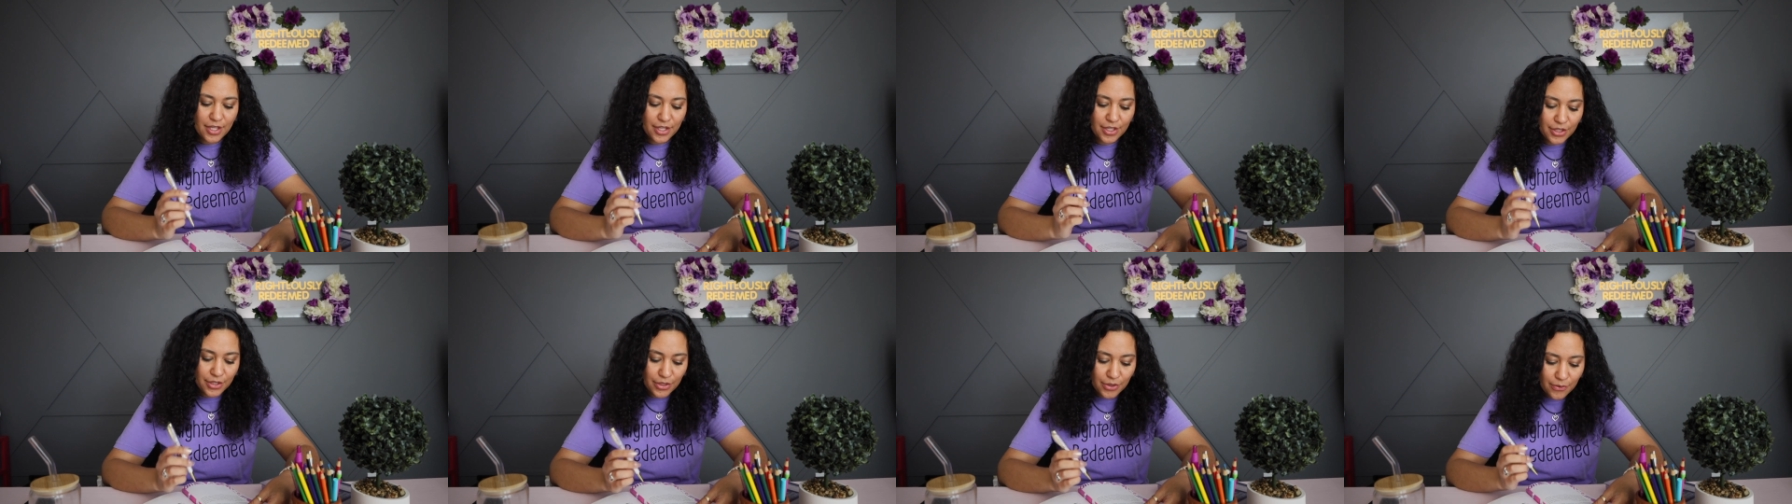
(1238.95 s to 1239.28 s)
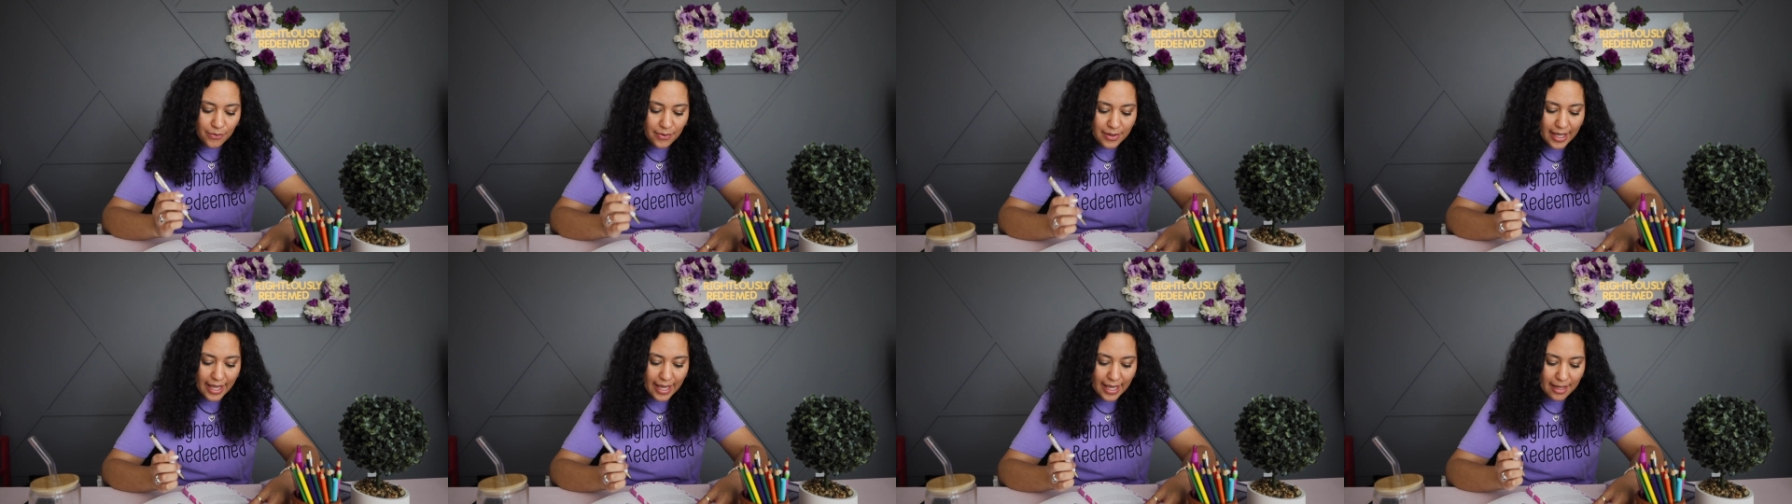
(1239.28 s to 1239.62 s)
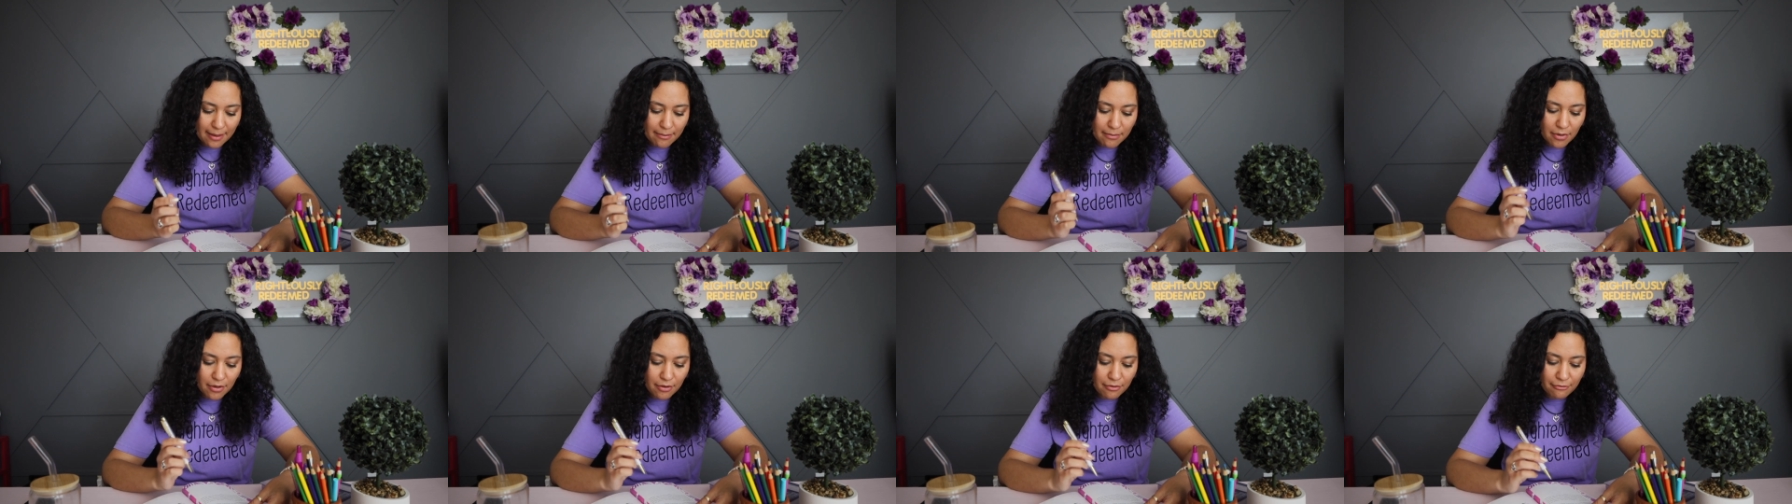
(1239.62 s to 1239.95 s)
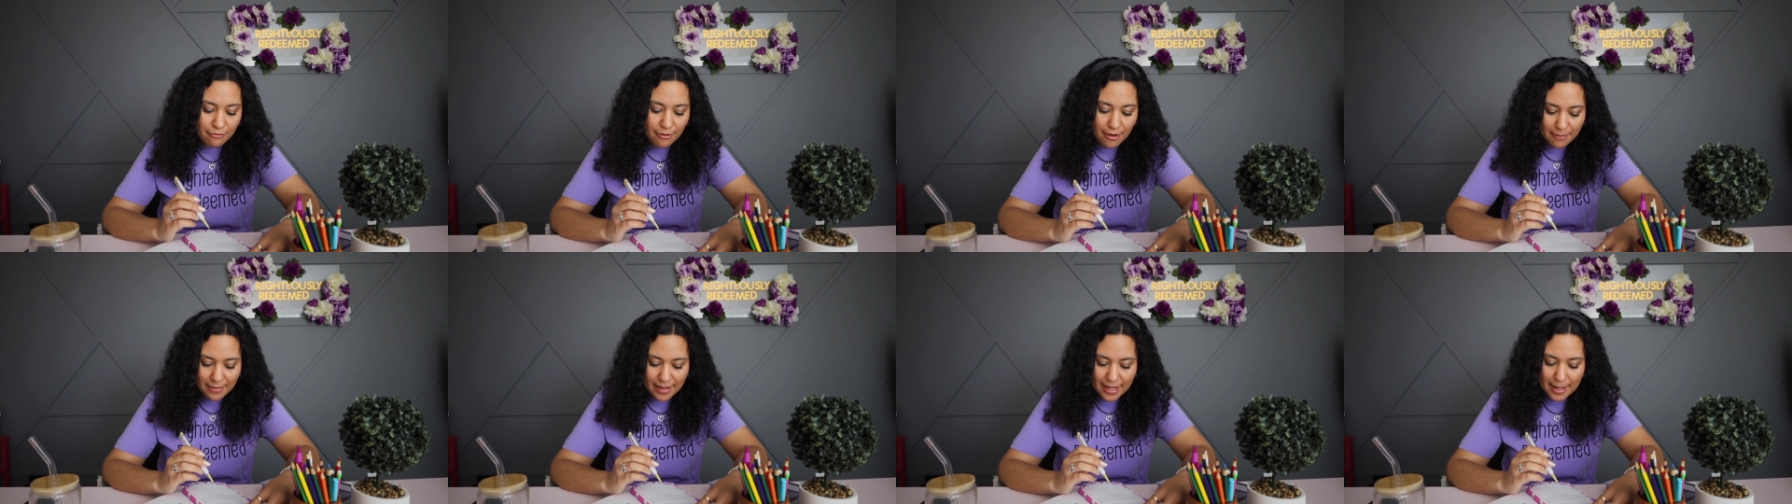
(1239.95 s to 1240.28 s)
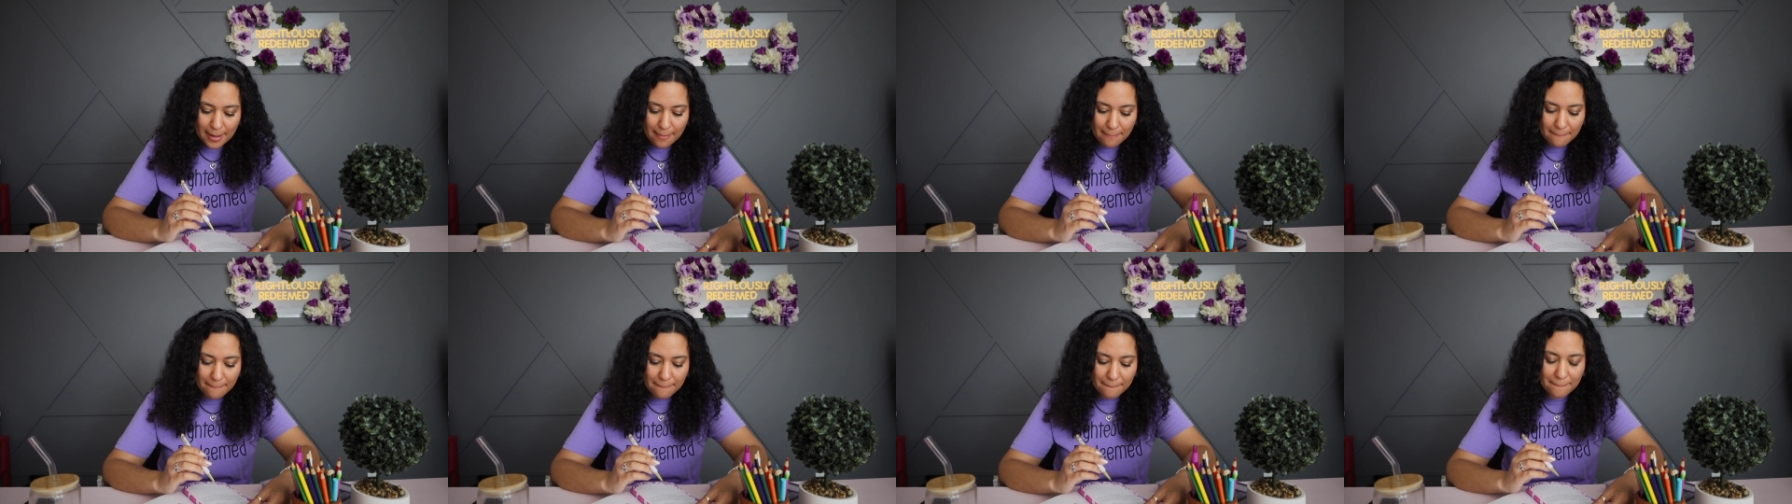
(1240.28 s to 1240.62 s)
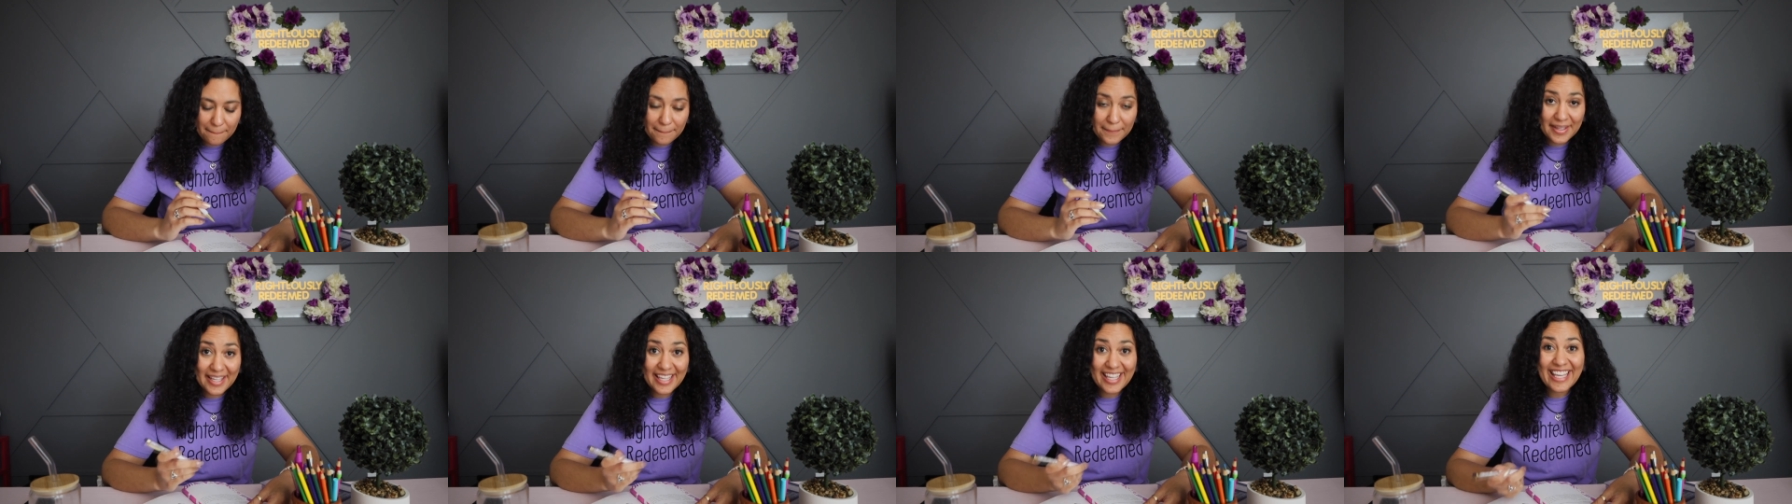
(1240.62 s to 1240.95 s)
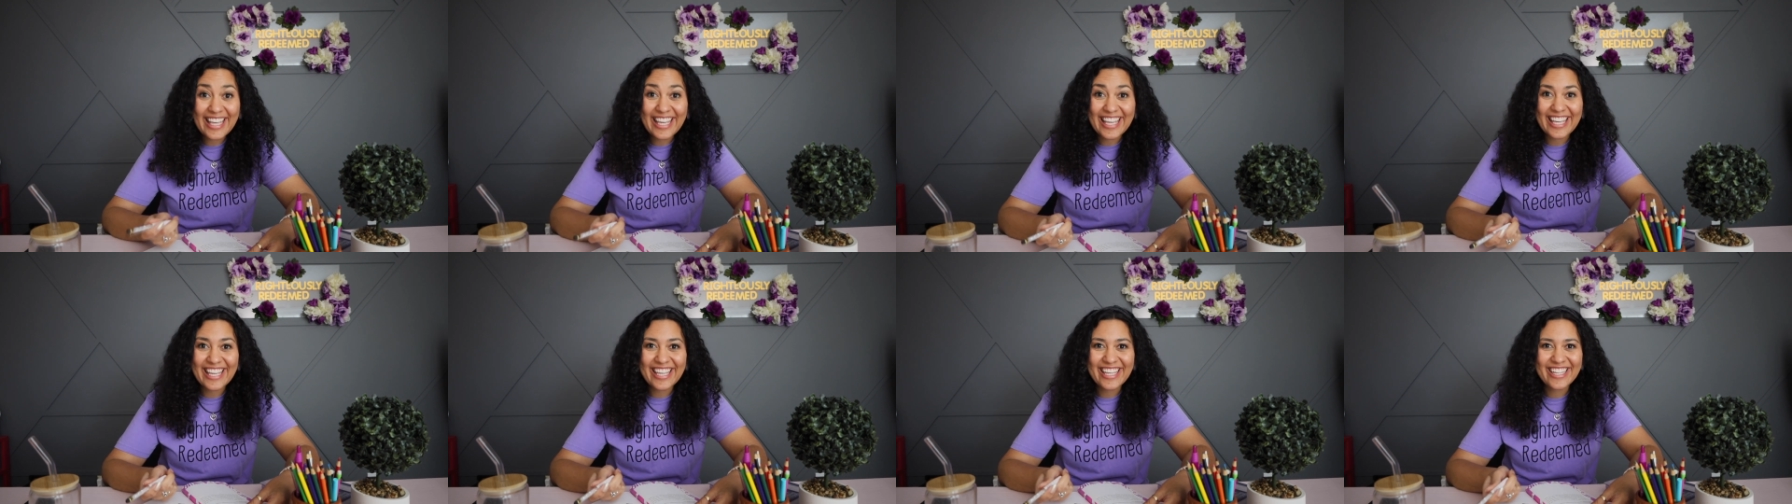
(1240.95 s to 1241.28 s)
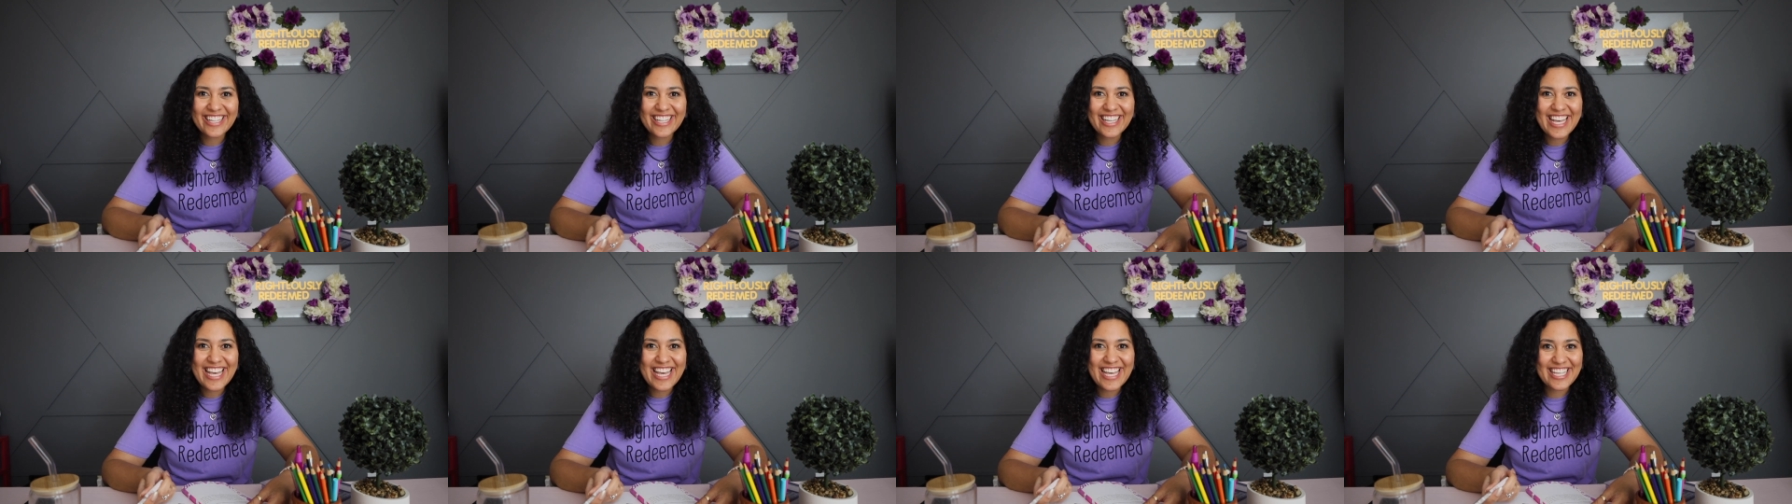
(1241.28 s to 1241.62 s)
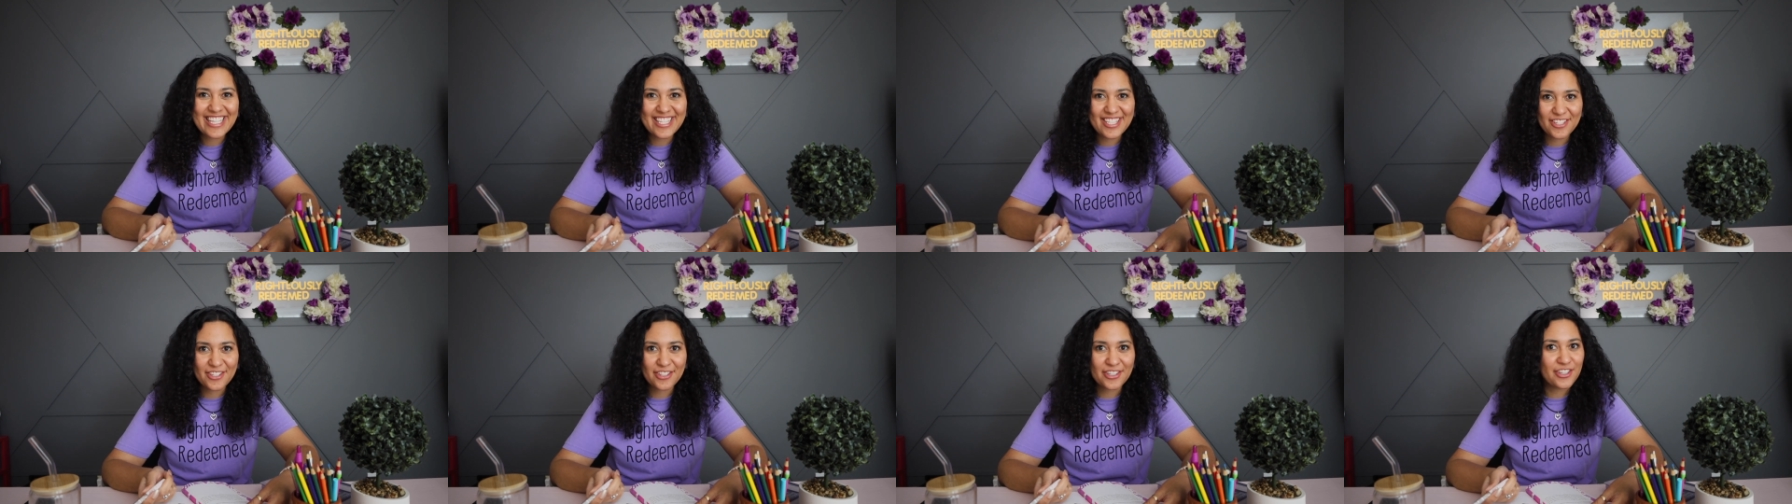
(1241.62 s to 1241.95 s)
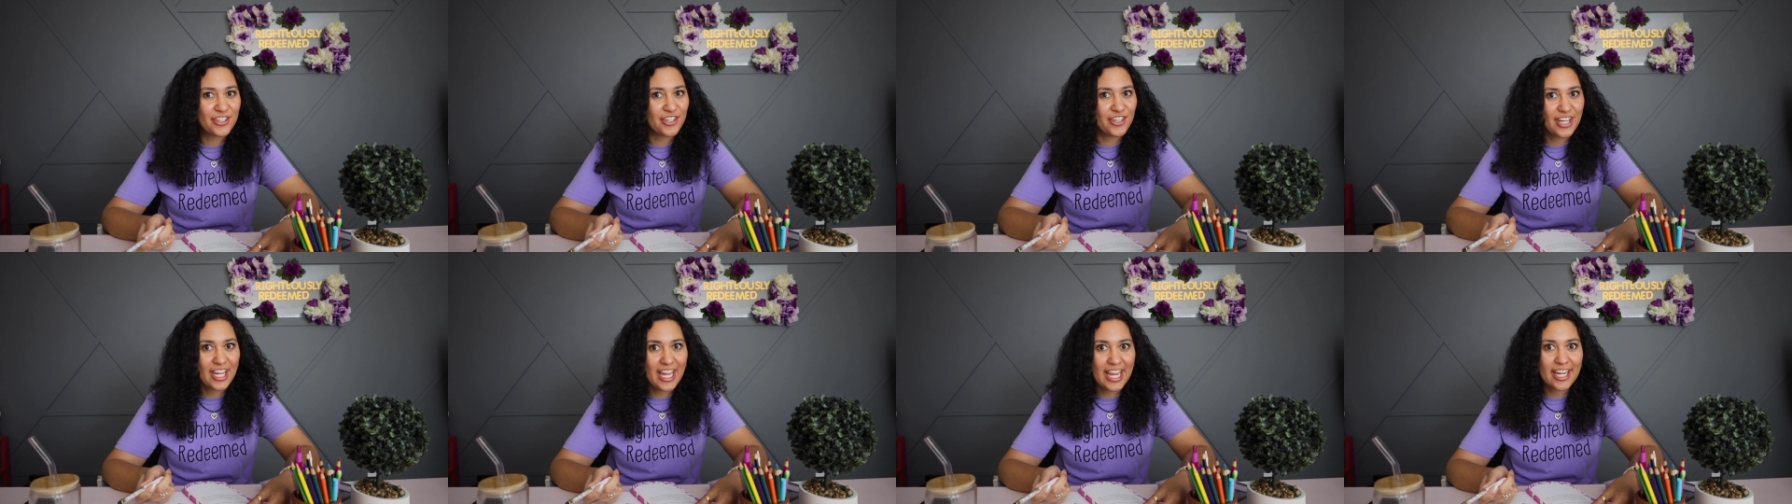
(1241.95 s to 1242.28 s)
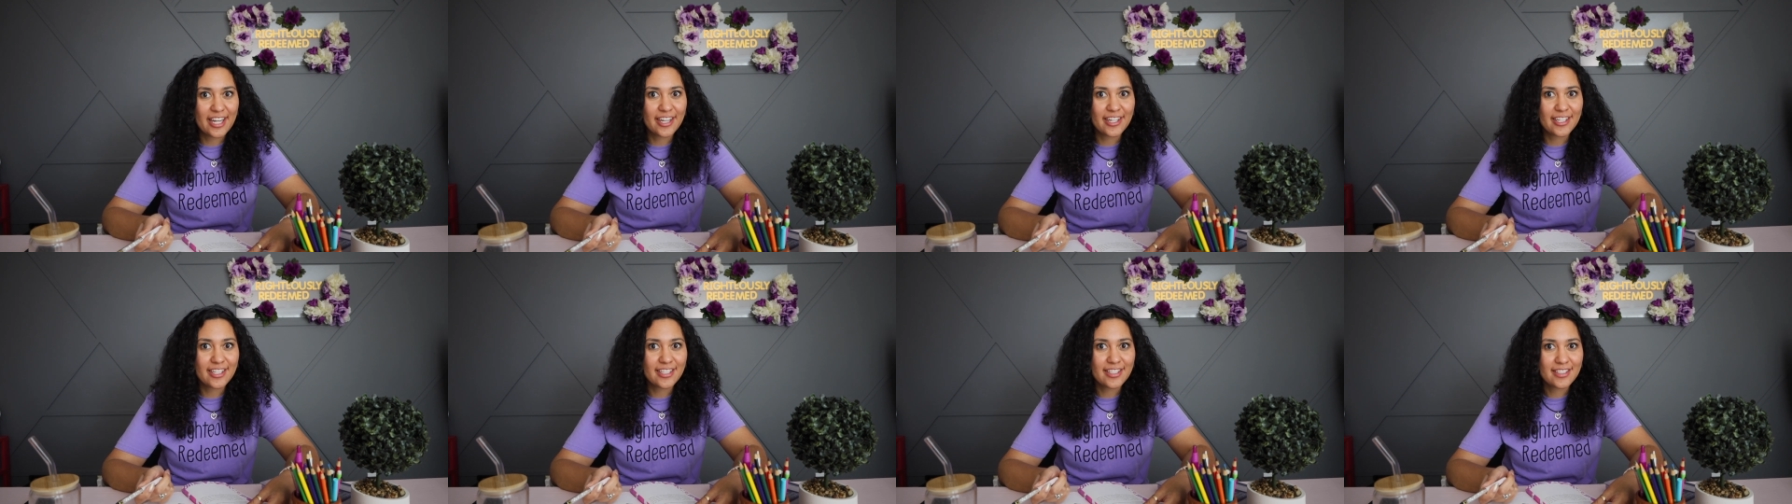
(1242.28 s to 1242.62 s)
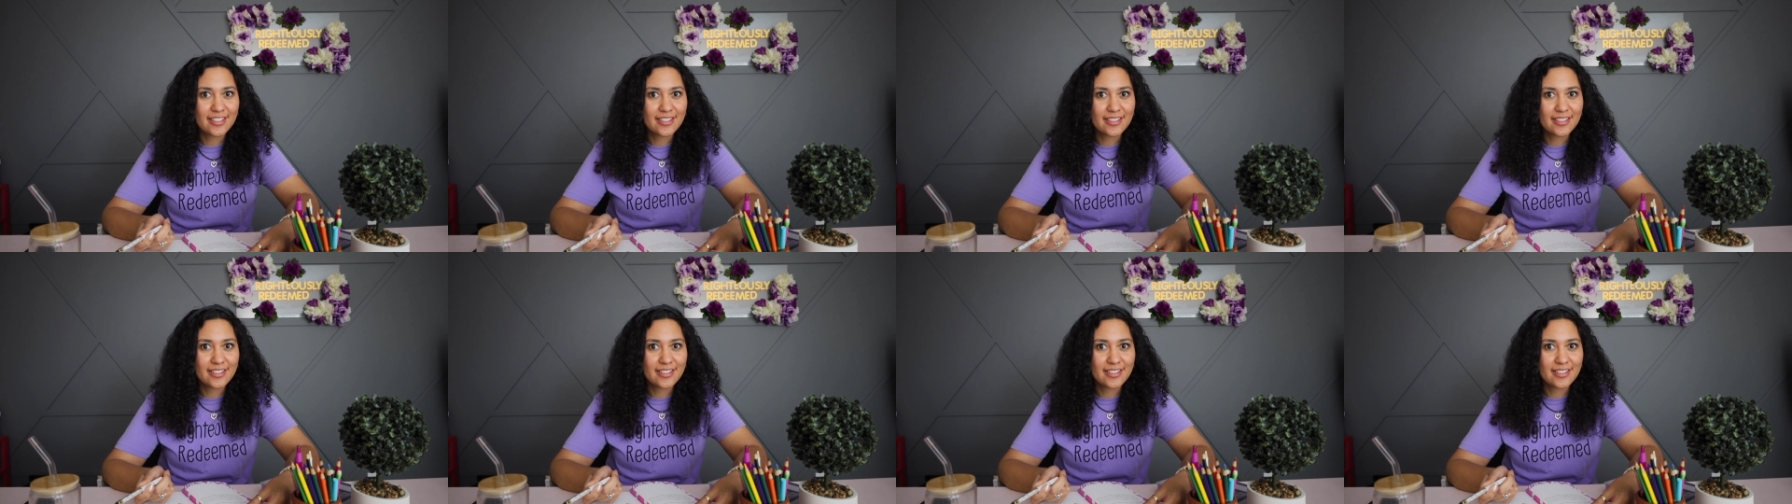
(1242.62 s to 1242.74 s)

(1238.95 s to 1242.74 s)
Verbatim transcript: You came from Him, He is your creator.